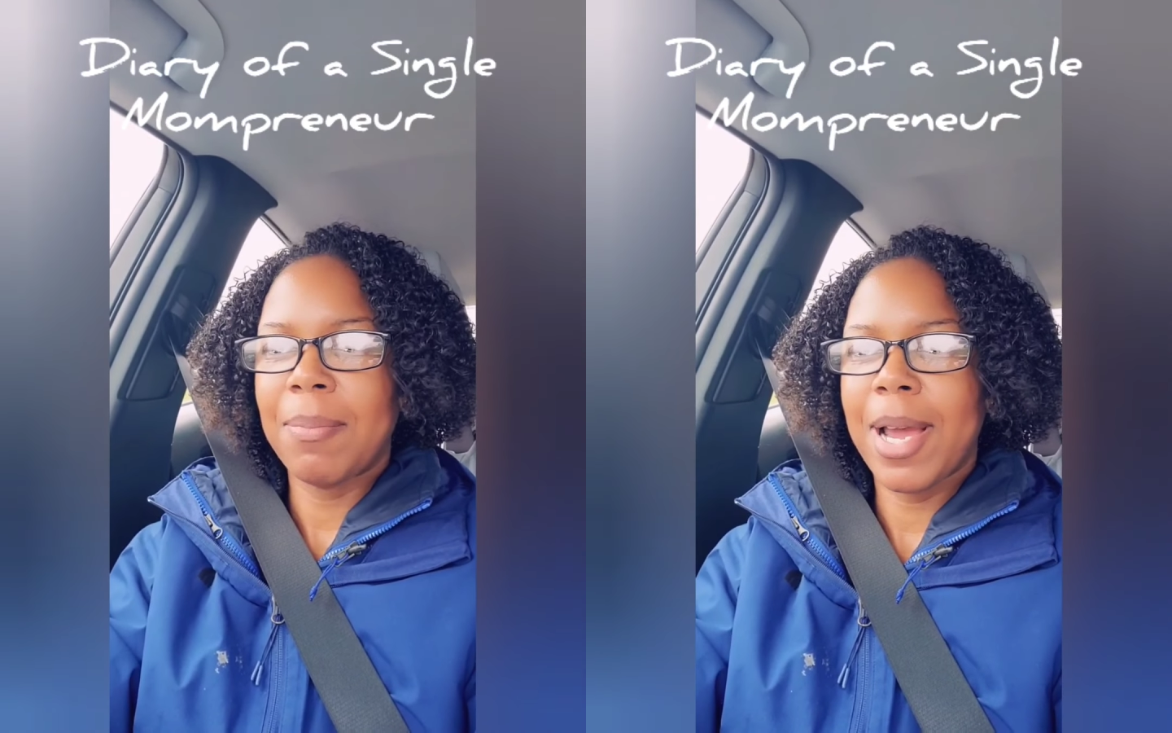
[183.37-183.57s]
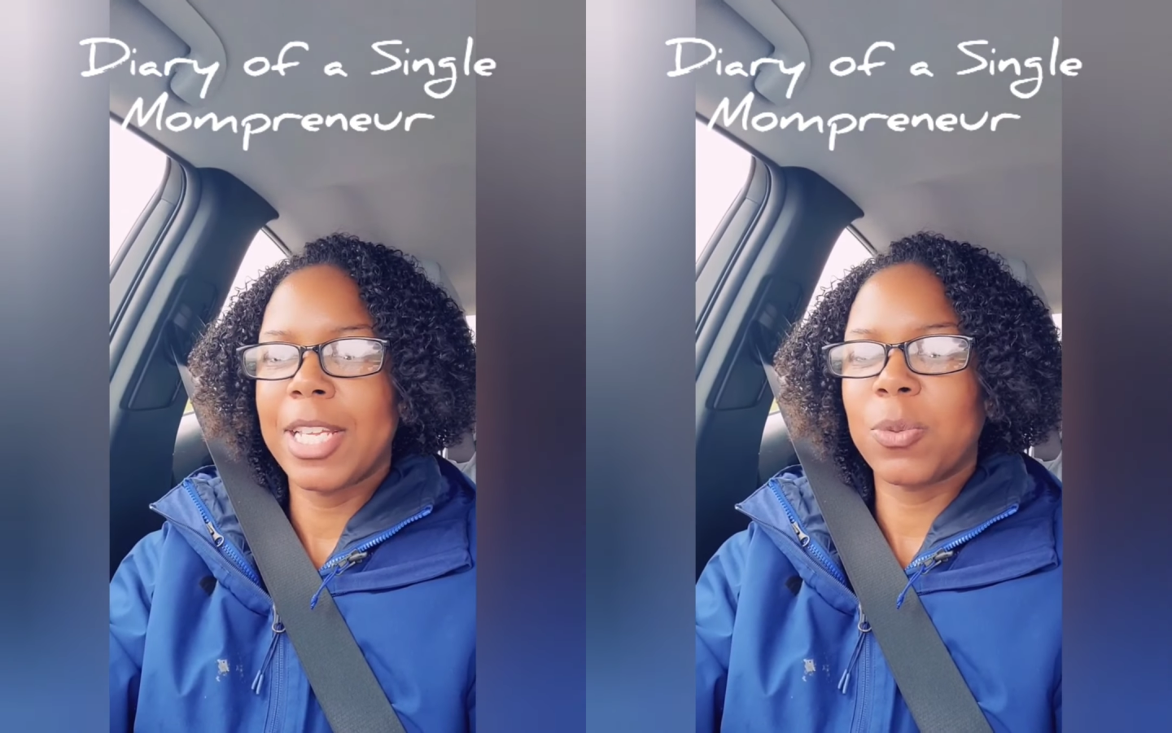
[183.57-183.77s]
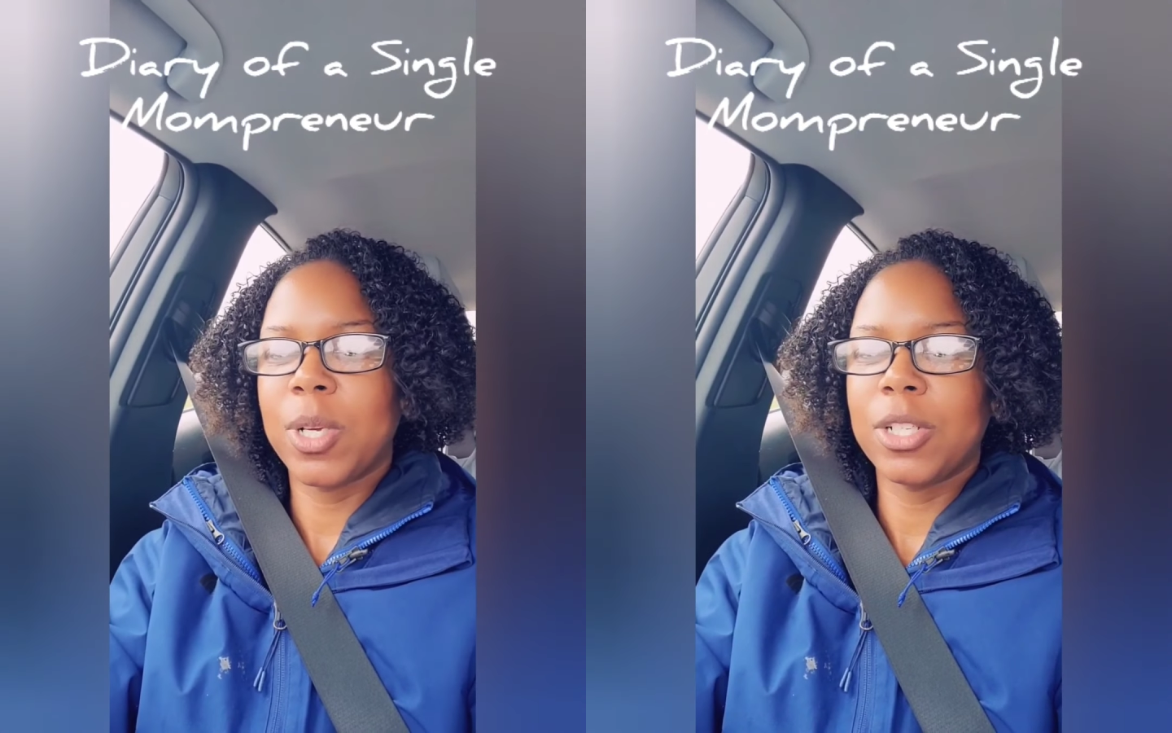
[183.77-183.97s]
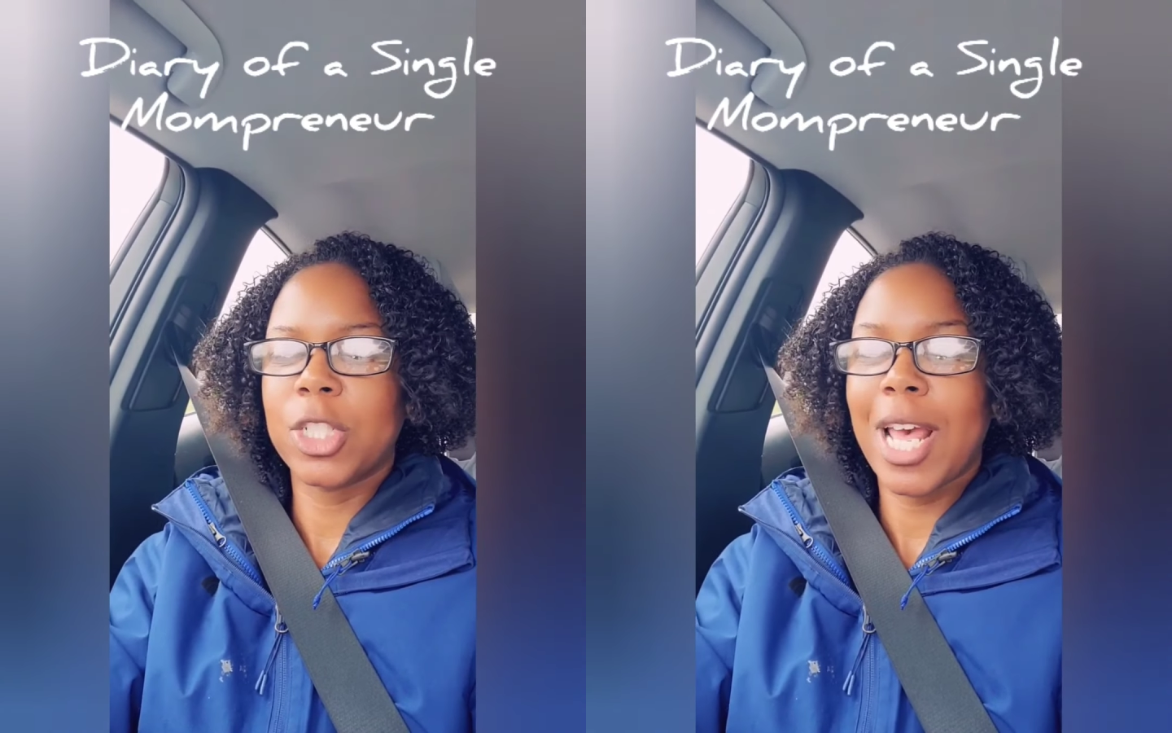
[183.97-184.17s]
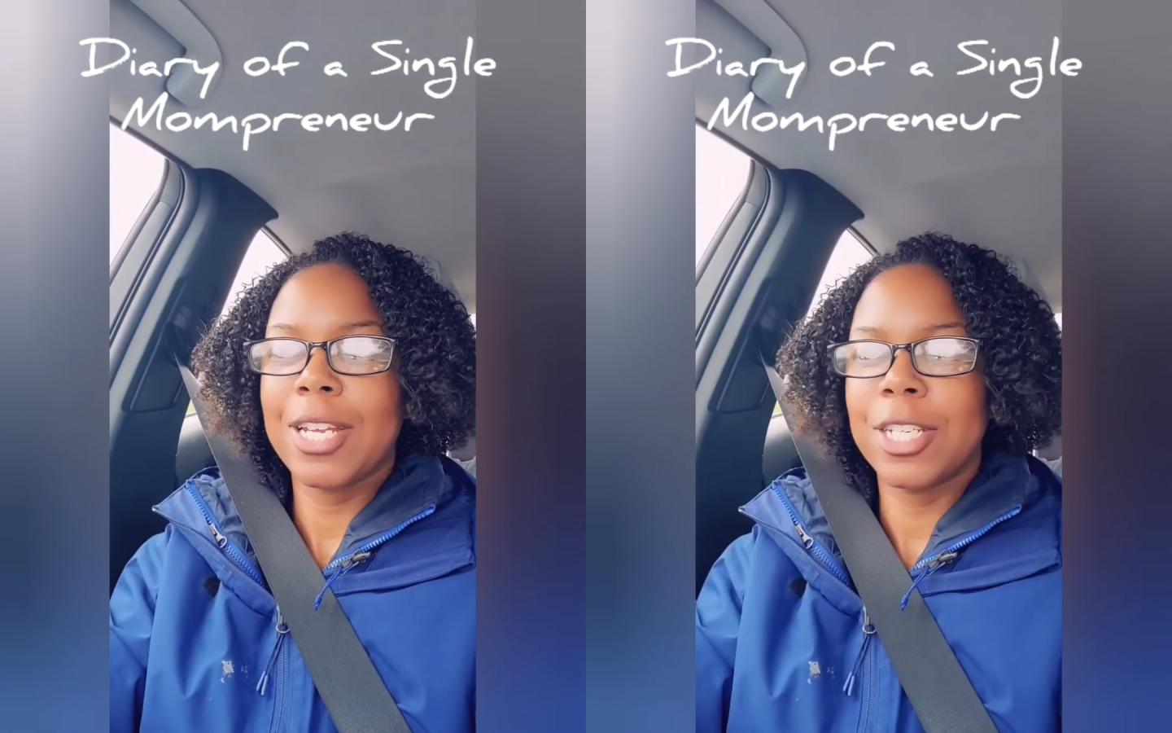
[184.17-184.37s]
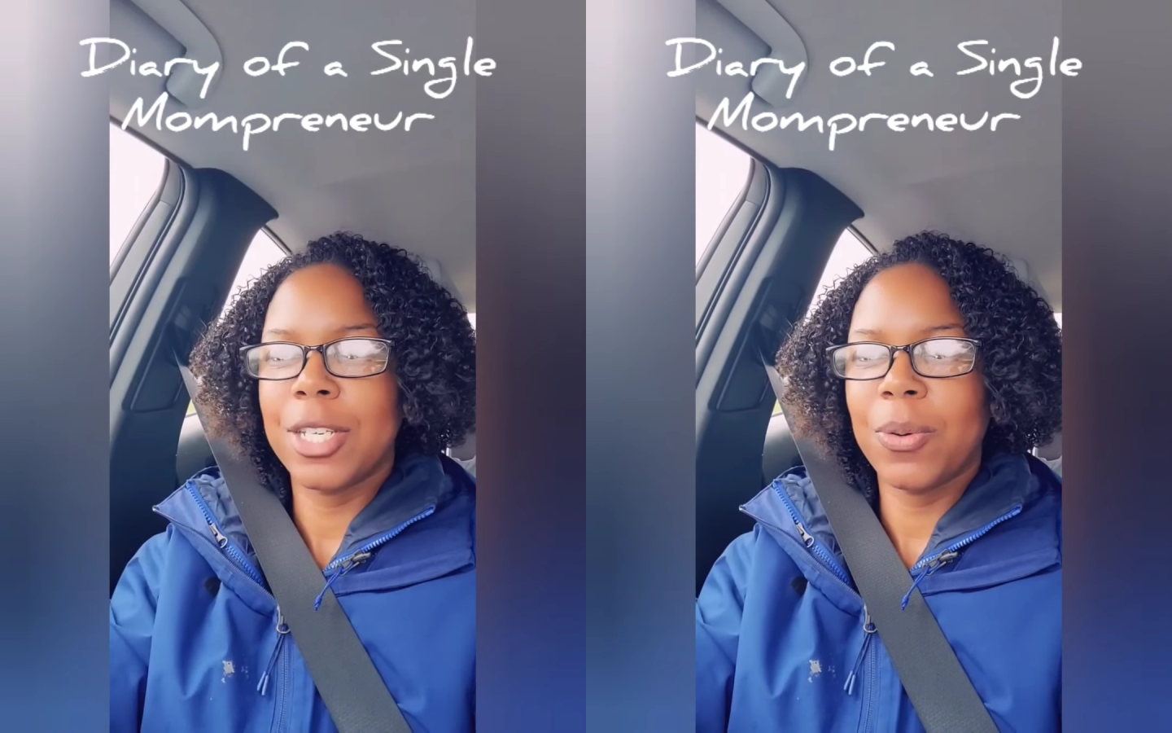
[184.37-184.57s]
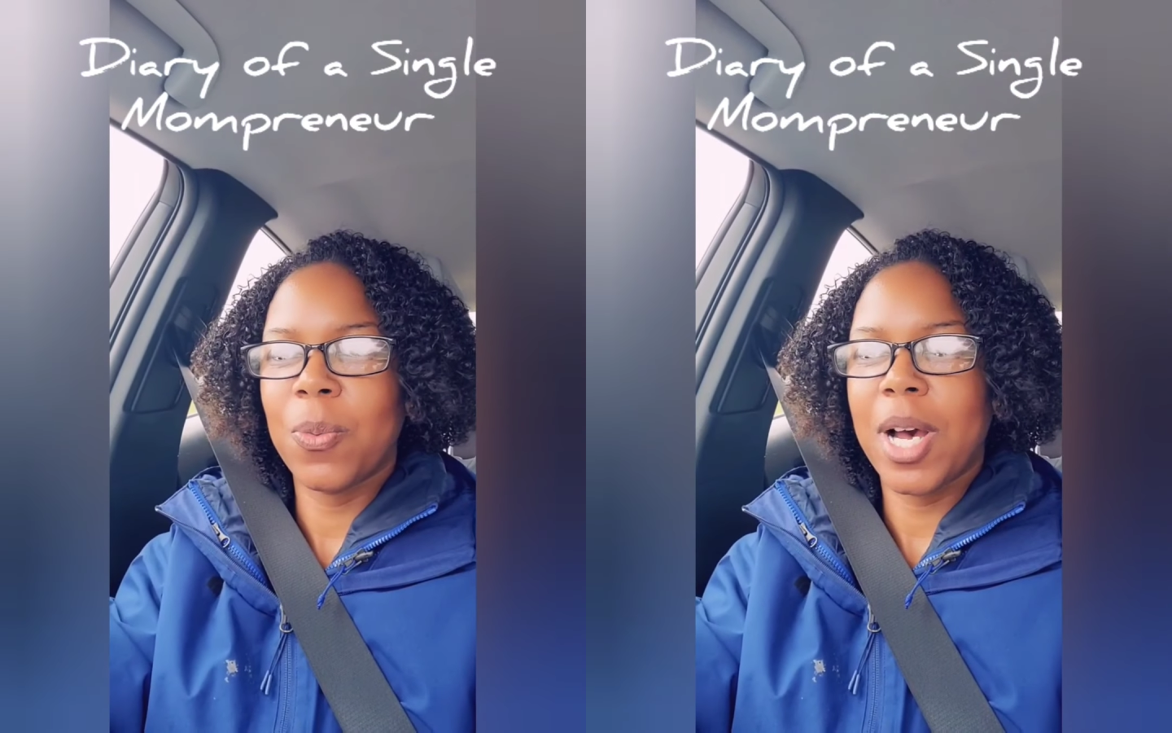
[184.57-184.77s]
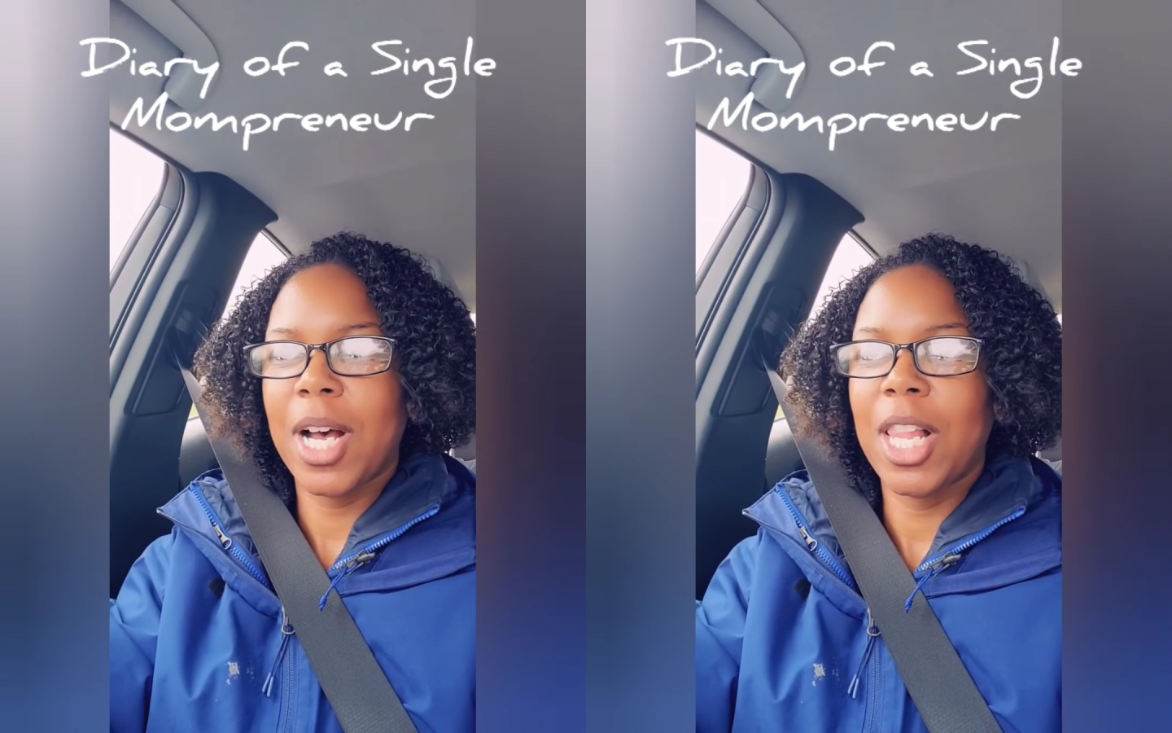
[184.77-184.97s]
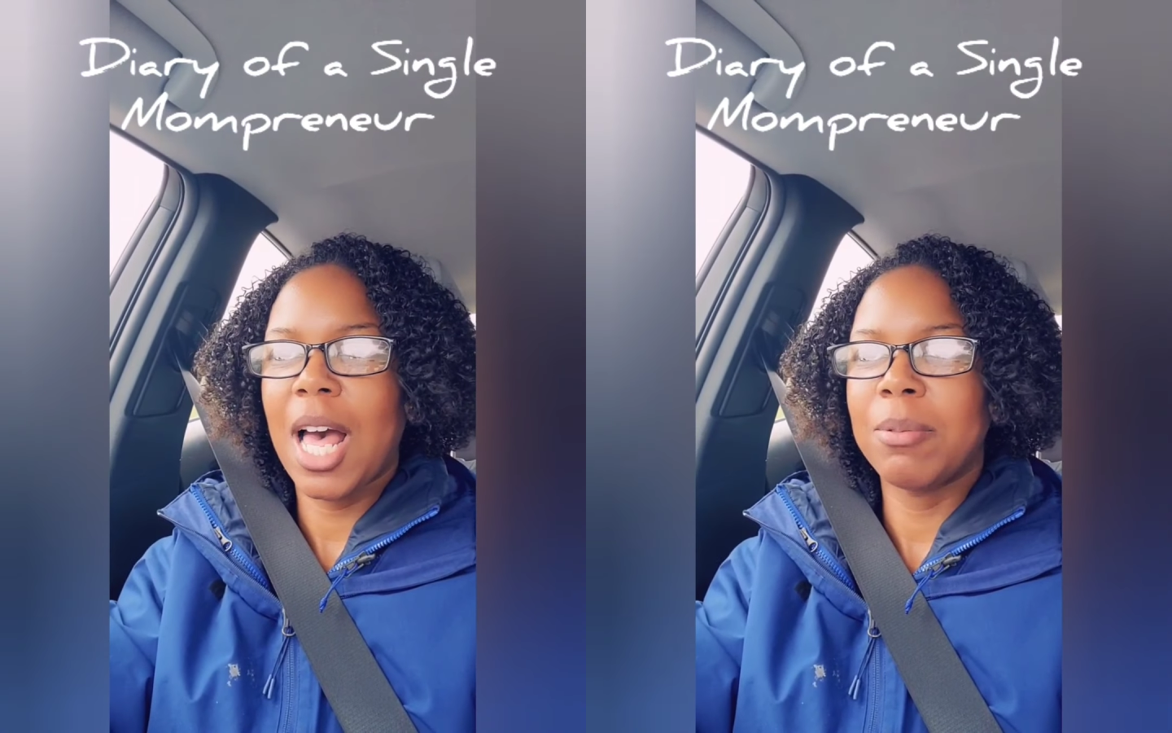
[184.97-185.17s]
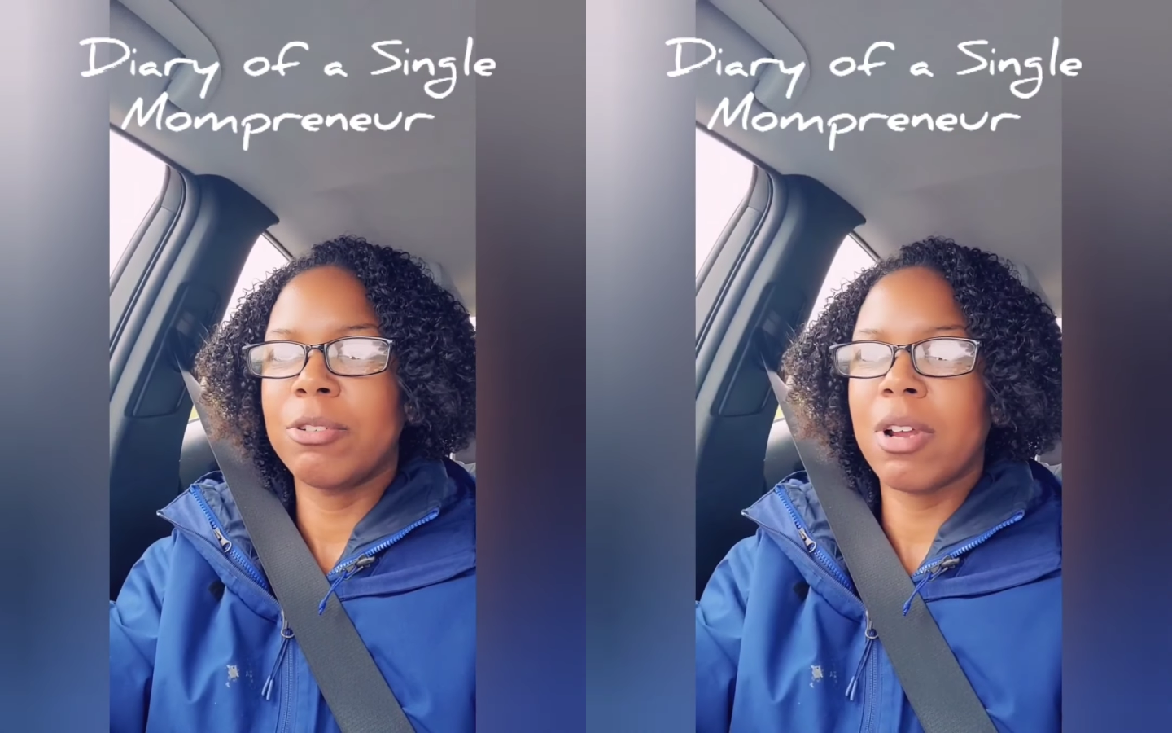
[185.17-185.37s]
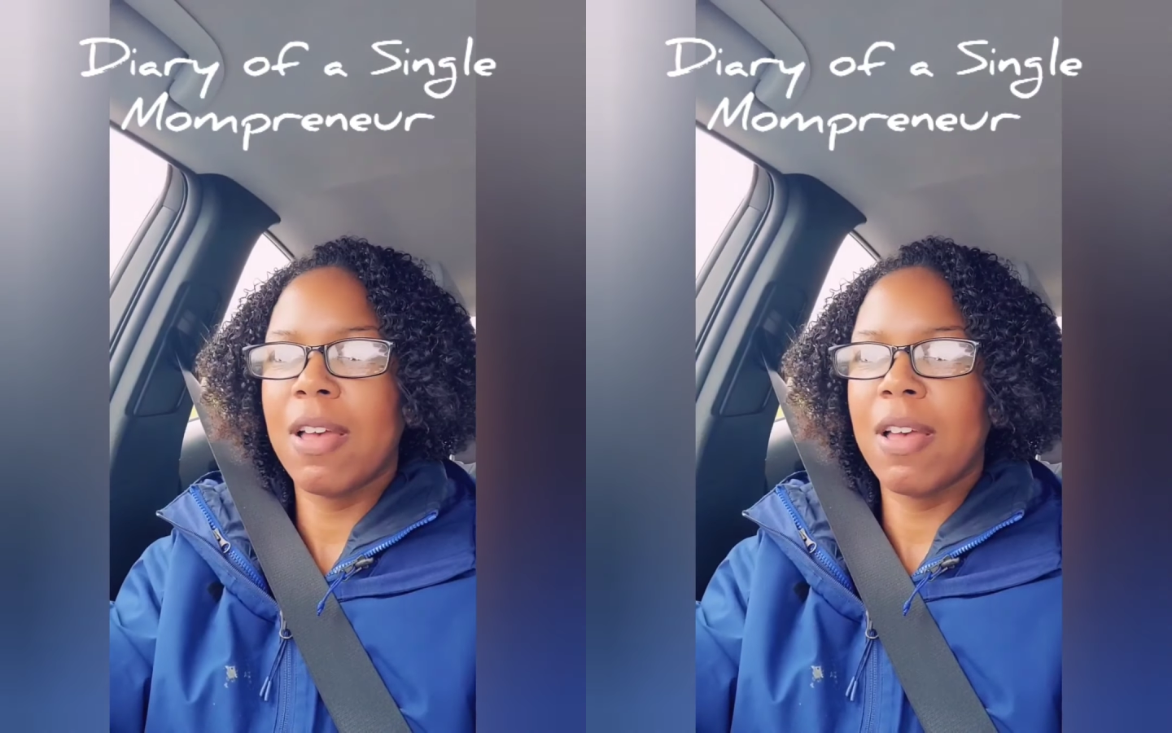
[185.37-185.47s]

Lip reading: I might as well chat to you while I'm